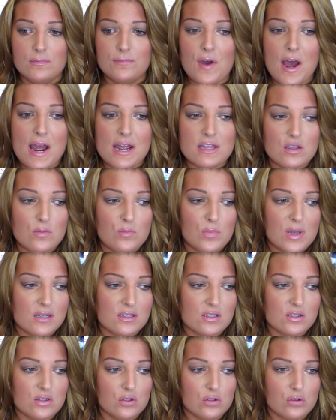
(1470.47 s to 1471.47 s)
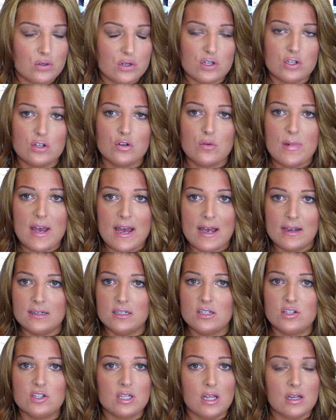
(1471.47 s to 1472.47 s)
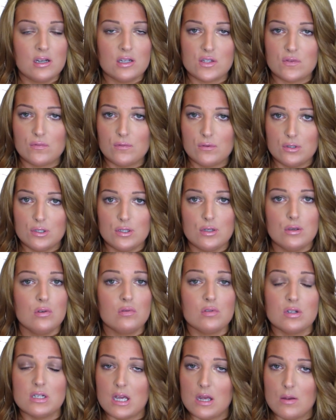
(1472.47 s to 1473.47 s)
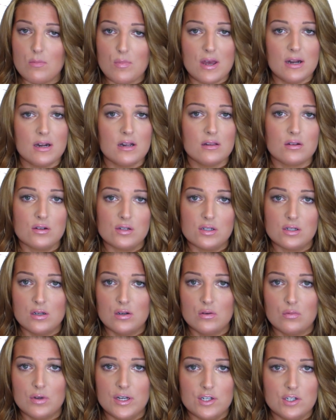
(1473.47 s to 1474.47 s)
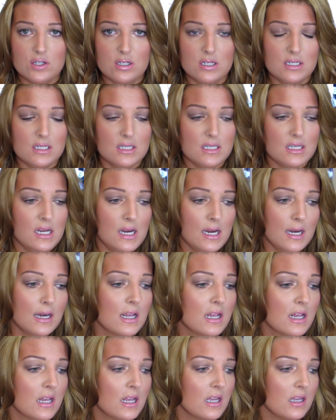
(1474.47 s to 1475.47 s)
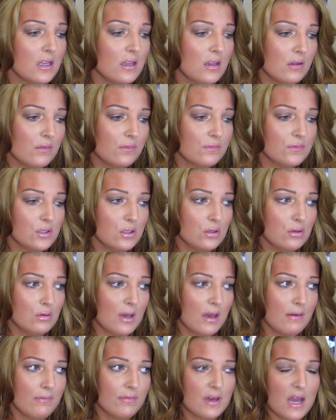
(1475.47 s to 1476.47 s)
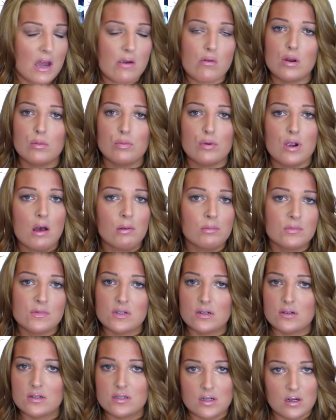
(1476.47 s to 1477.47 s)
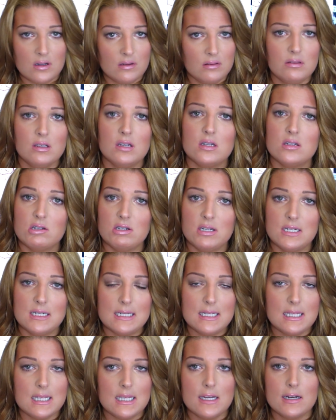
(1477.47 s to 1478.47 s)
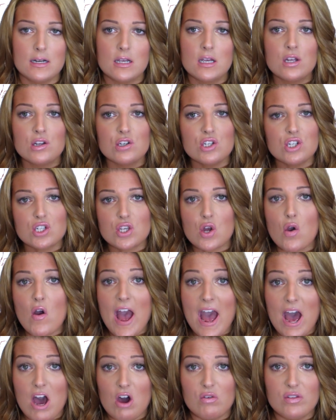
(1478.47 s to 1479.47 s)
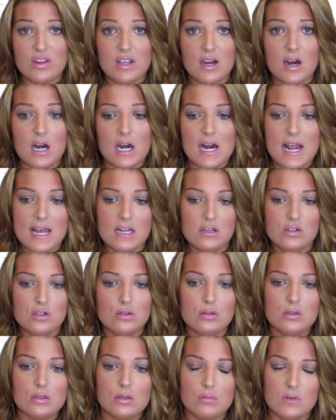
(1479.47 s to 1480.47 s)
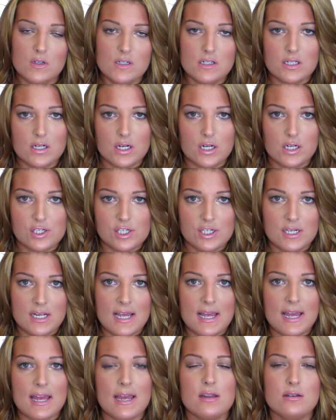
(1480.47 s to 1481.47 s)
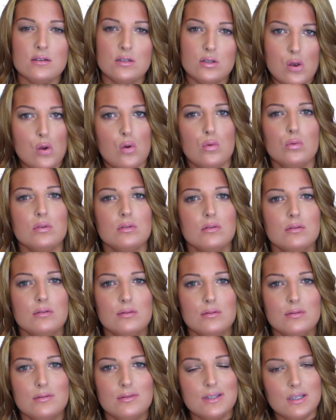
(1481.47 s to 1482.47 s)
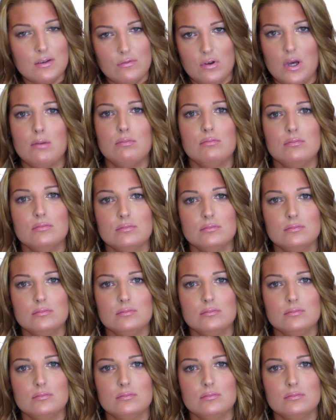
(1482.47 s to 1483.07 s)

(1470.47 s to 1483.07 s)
Find the best nutritional package that is for you. If you're diabetic, there's certain ways you need to eat. If you have thyroid problems, there's certain things you need to eat. Just go out there and do your research and don't give up.